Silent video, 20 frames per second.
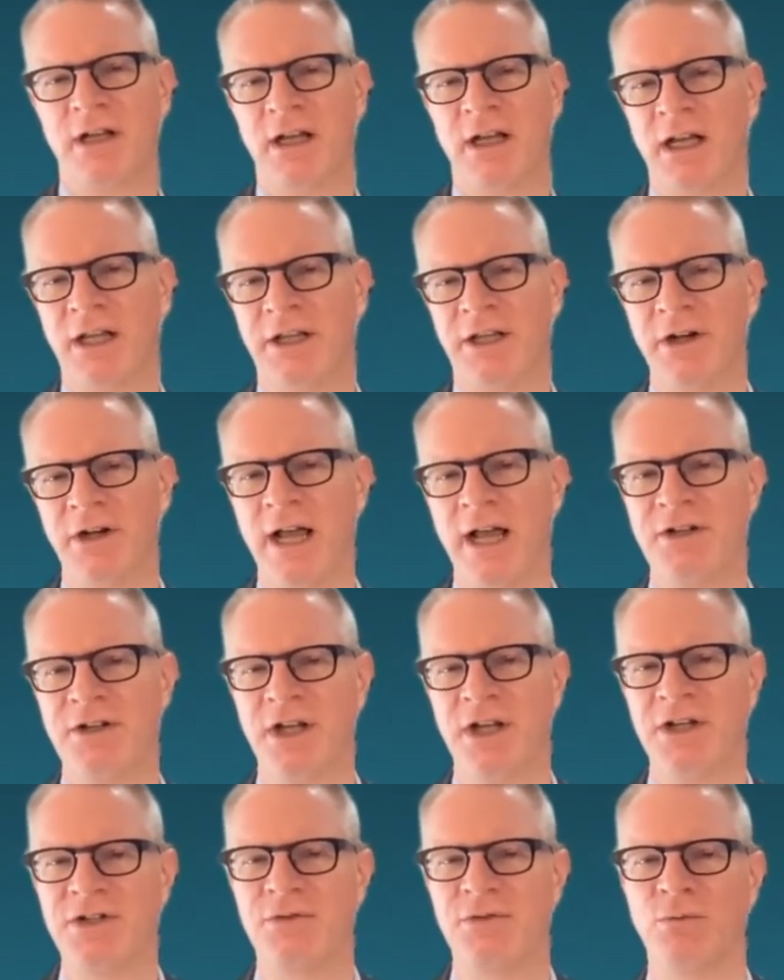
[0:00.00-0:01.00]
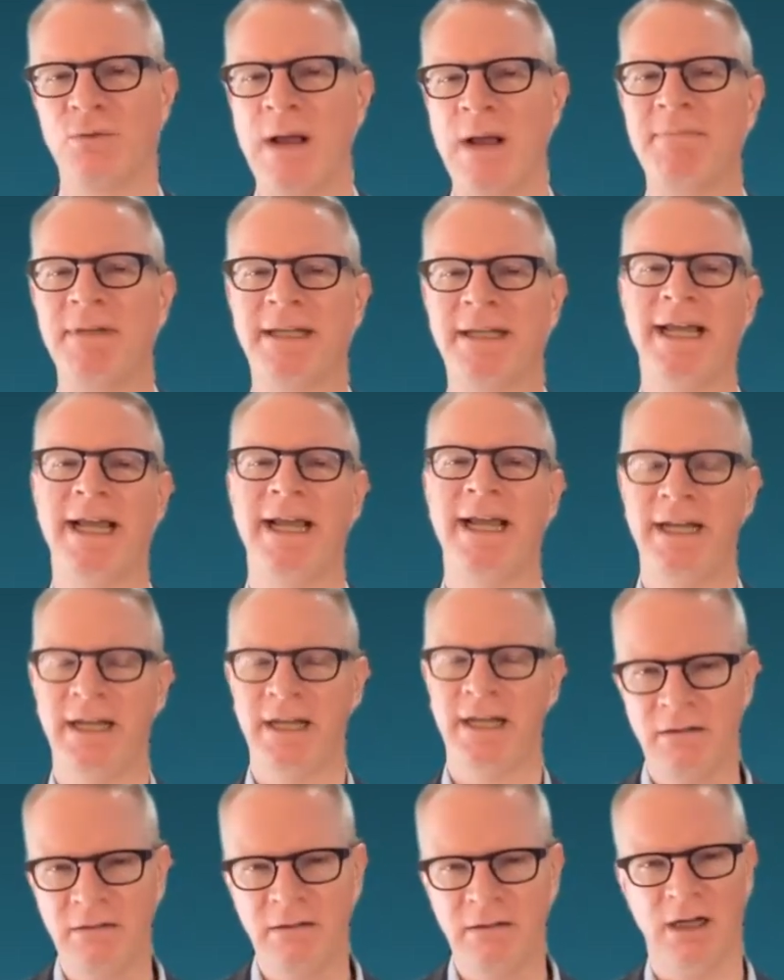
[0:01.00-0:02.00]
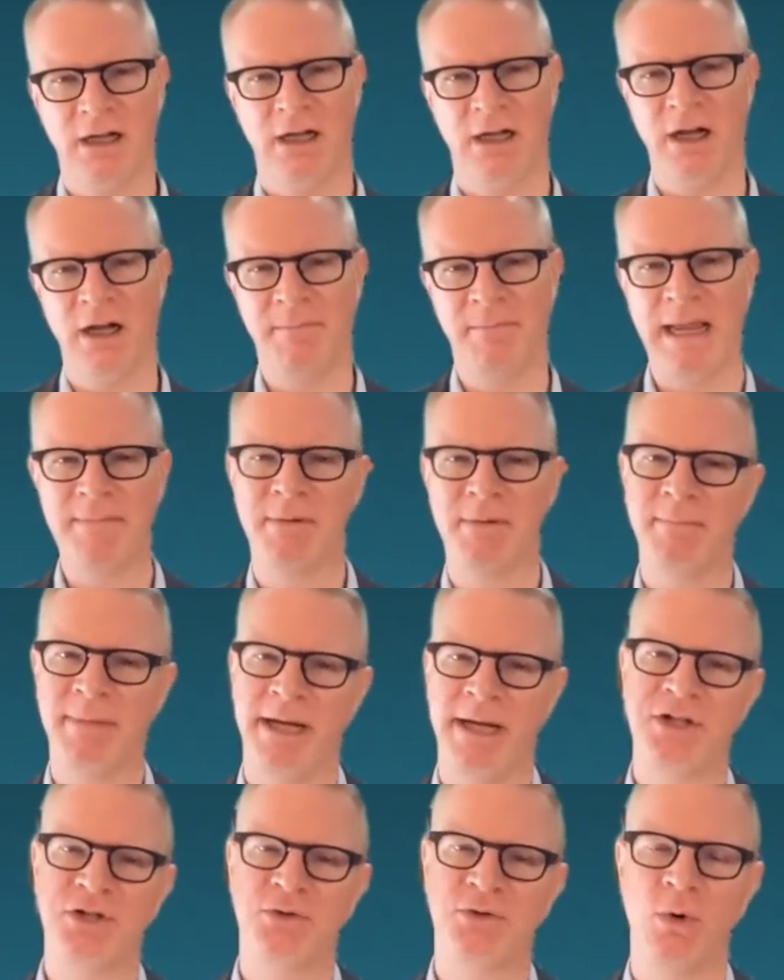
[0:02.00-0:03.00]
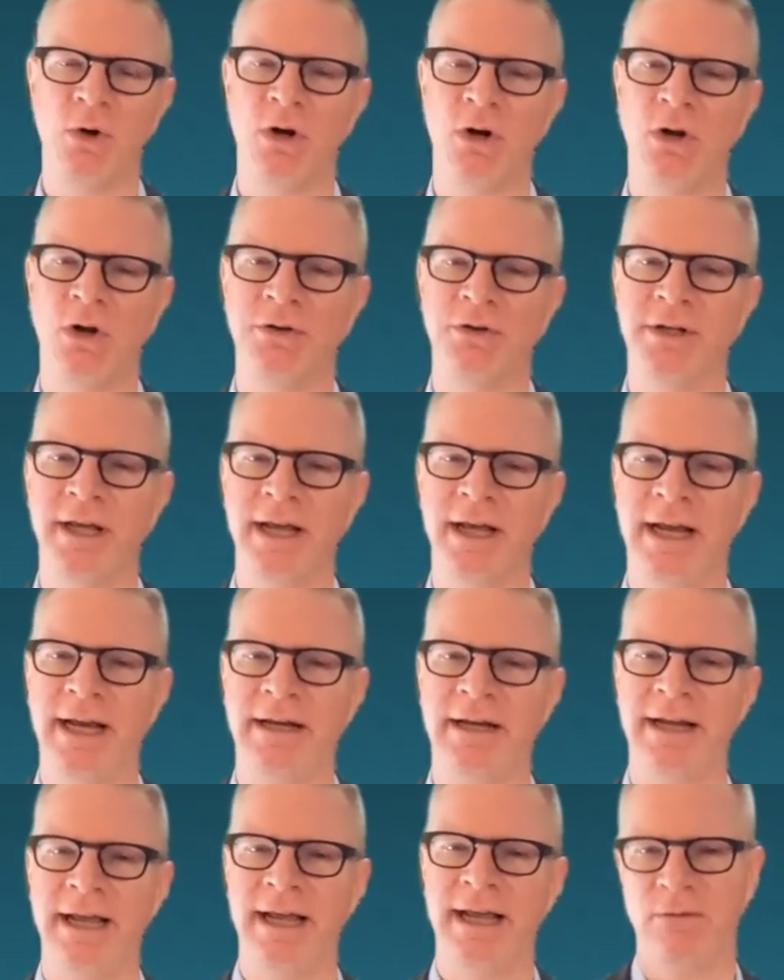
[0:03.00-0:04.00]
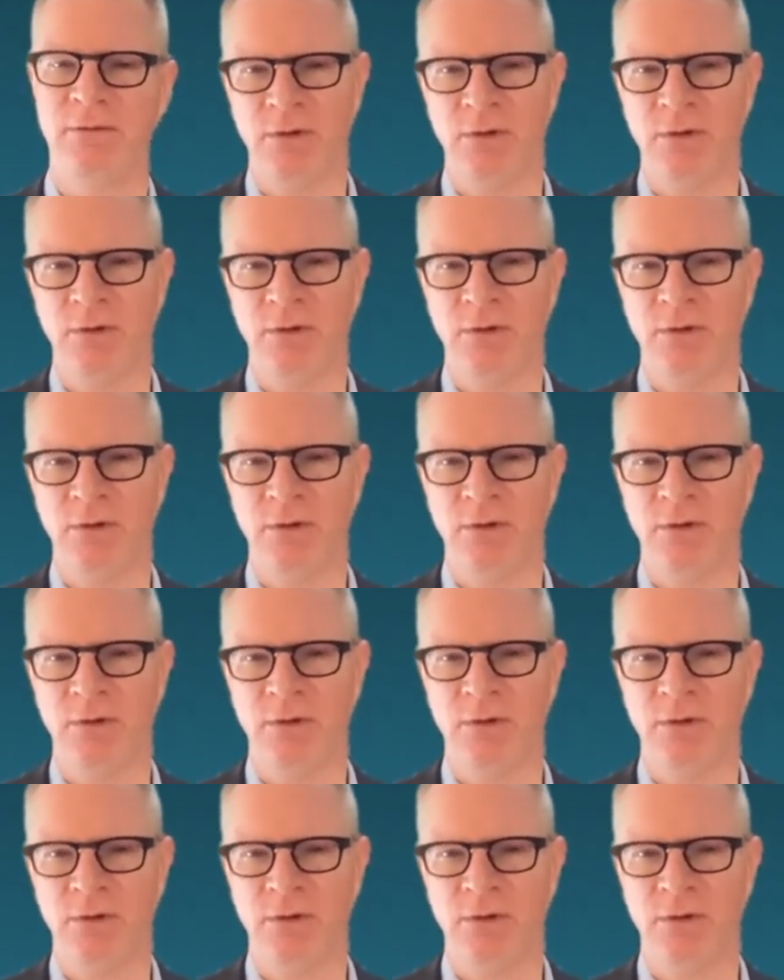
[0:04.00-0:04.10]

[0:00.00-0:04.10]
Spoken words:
You're not just replicating a paper-based world and